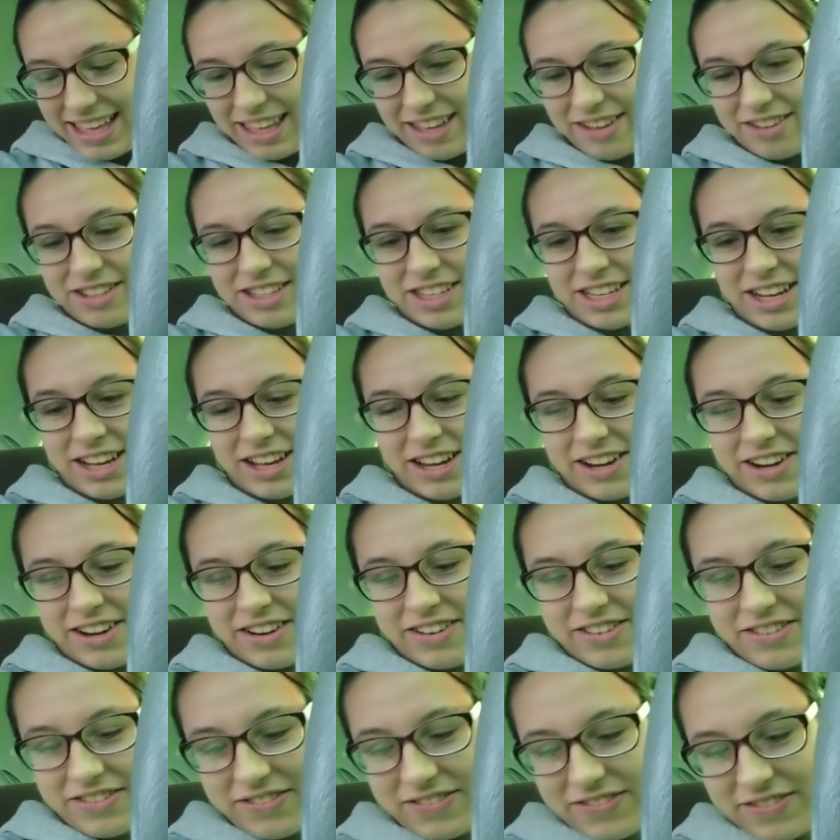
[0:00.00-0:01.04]
You
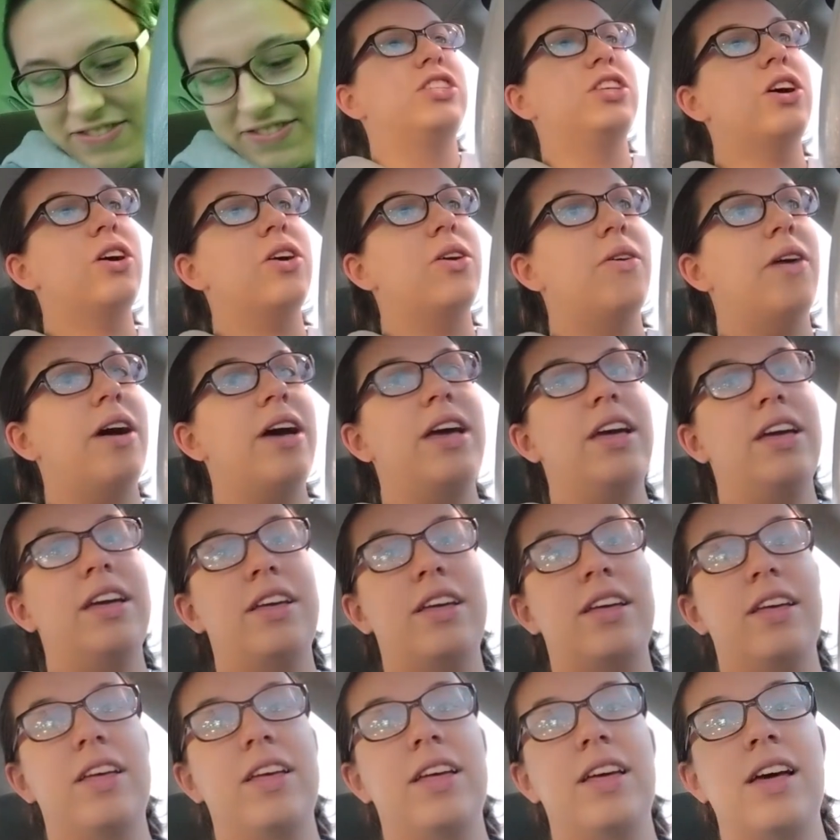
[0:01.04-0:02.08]
too. So,
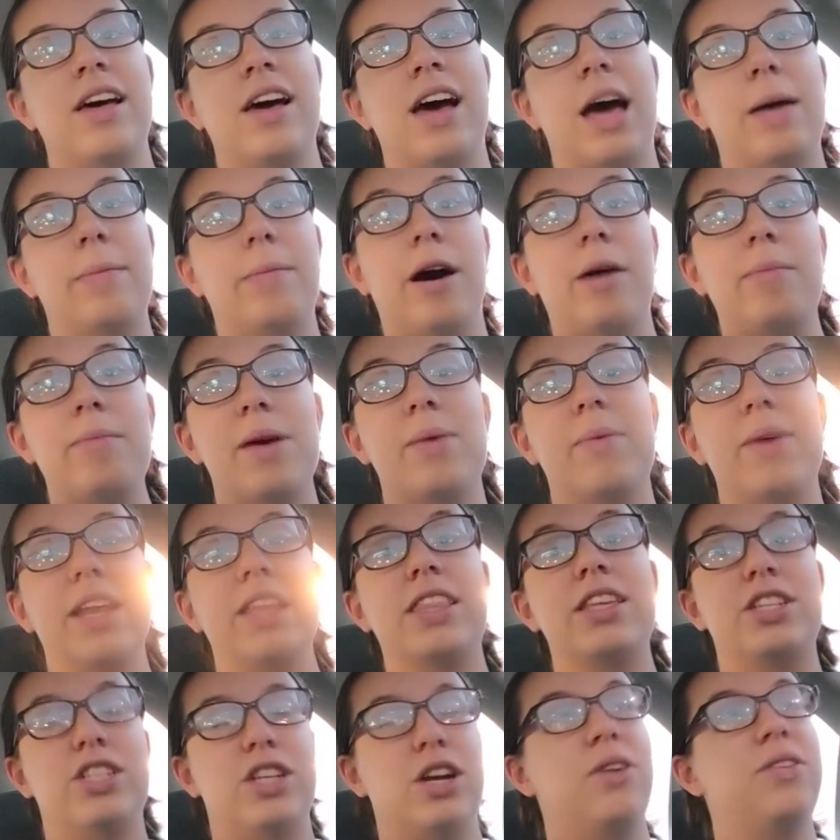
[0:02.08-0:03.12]
I'm on my way
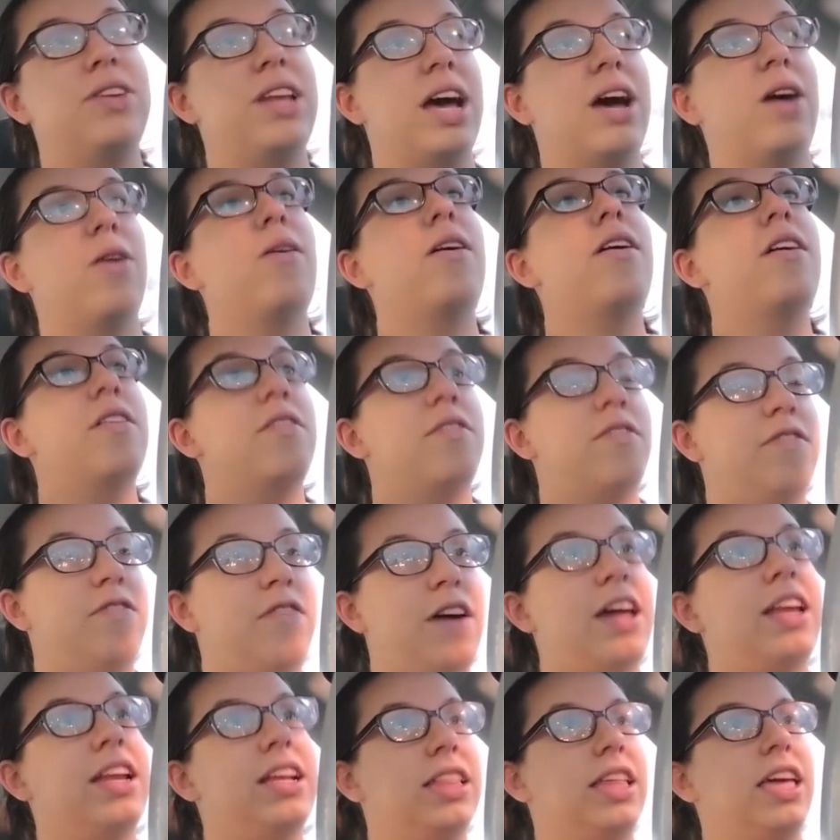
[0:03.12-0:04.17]
to the show now,
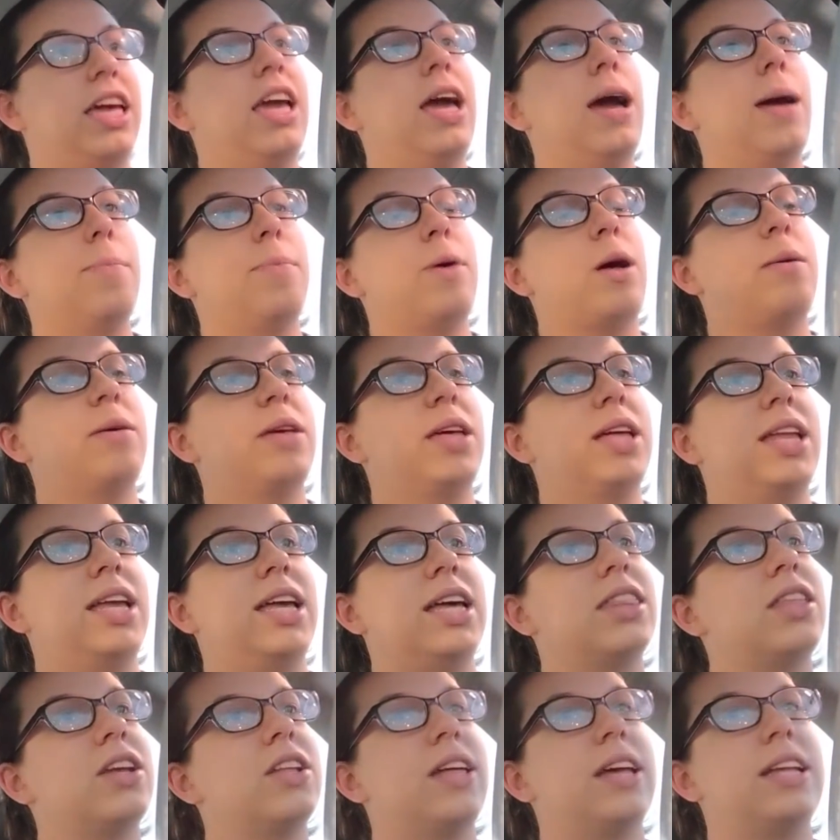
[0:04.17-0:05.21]
finally. I'm probably gonna
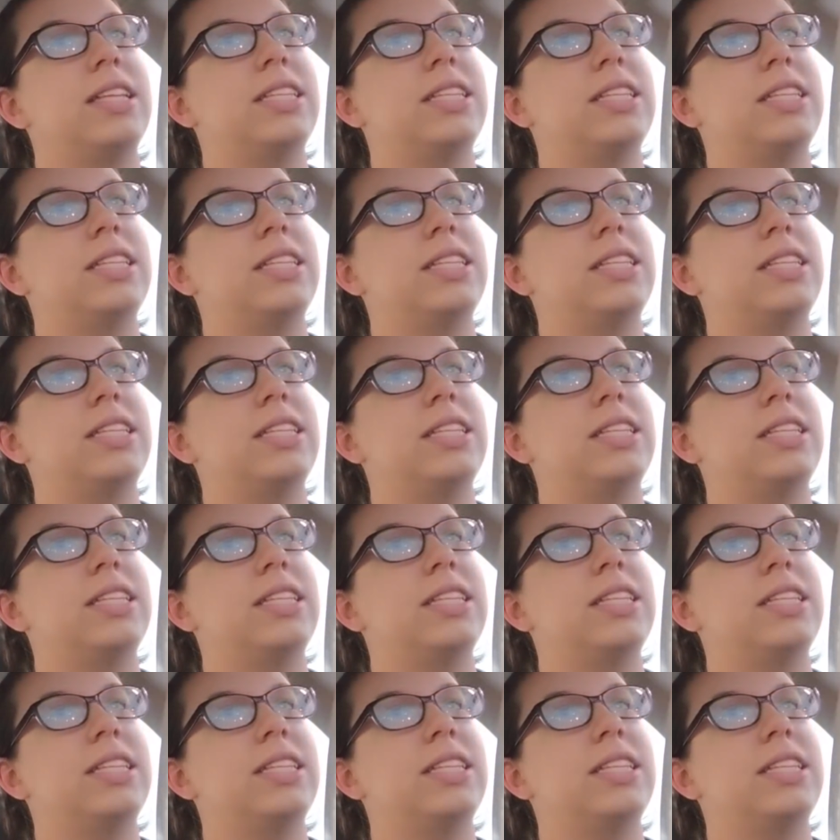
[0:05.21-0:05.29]
get there